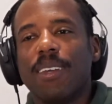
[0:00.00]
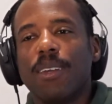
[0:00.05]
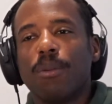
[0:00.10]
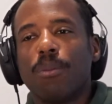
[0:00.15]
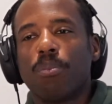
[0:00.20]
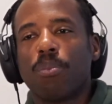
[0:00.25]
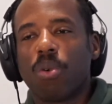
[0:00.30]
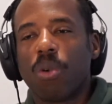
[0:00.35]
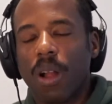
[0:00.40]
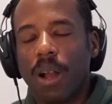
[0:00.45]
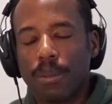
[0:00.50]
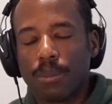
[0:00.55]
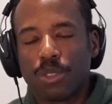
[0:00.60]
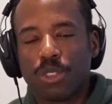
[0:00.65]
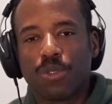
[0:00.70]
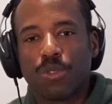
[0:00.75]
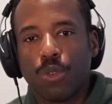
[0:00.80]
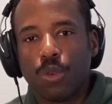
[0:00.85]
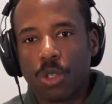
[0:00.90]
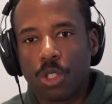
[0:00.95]
prompts
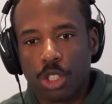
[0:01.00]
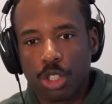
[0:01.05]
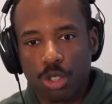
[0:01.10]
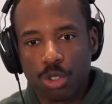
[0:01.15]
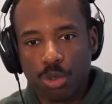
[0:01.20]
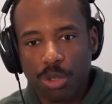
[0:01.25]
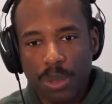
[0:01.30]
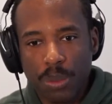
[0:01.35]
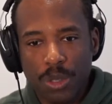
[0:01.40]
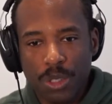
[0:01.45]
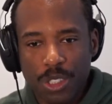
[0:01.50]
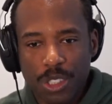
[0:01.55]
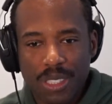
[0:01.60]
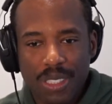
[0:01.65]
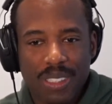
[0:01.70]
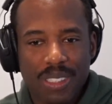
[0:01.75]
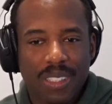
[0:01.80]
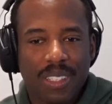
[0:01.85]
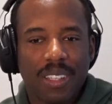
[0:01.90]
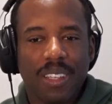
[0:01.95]
for streamers,
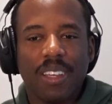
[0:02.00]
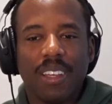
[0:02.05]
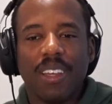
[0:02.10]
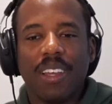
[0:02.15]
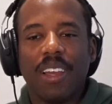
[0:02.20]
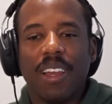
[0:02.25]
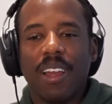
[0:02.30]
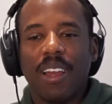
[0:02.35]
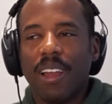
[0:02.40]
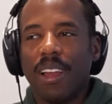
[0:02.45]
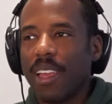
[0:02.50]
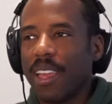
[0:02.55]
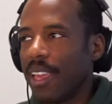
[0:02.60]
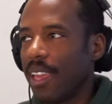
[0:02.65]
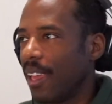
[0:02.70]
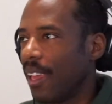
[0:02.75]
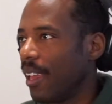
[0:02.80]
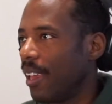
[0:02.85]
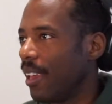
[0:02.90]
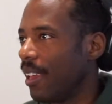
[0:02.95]

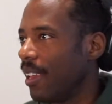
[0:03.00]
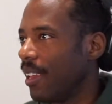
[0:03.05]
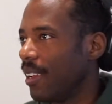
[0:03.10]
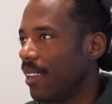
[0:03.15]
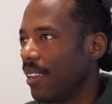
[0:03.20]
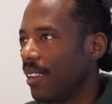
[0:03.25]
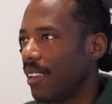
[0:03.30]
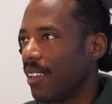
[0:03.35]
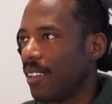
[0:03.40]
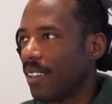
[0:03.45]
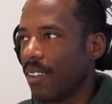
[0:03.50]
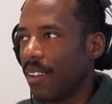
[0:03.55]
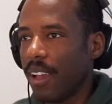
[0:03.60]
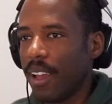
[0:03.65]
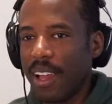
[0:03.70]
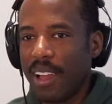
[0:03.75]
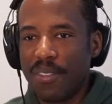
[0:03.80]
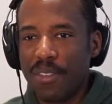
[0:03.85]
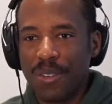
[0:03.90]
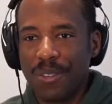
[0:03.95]
and I
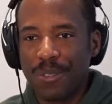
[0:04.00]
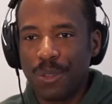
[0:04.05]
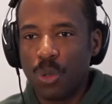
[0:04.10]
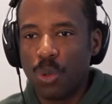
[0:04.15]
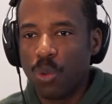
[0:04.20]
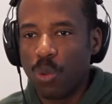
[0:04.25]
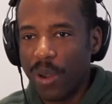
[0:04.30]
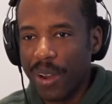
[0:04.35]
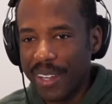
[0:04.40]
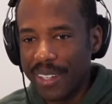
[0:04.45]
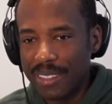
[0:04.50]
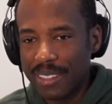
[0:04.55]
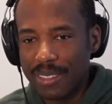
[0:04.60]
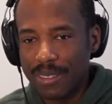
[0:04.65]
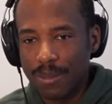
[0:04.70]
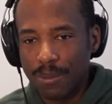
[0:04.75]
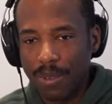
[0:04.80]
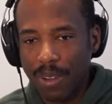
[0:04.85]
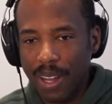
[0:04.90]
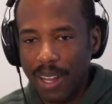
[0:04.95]
have a few rants
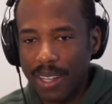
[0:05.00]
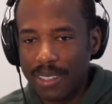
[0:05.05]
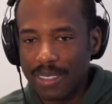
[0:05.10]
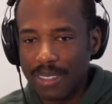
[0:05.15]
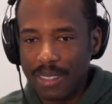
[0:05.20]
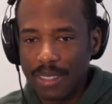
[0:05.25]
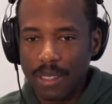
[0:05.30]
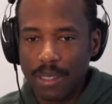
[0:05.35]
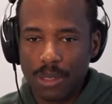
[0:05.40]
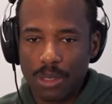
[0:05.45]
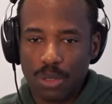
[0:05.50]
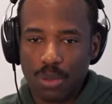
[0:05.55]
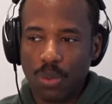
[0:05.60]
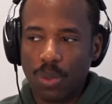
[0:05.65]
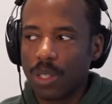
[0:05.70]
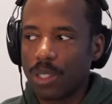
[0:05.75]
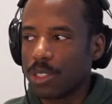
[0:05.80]
and VODs in there as well.